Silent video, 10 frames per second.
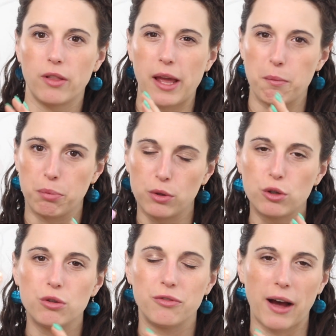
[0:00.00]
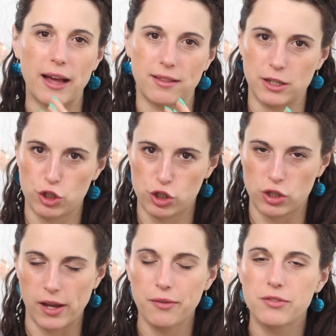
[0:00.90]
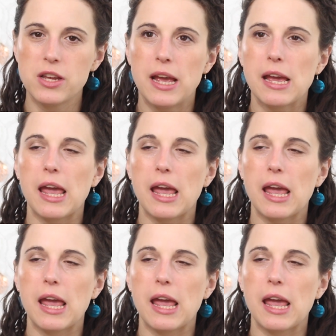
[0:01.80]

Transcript: like blue-violet shift.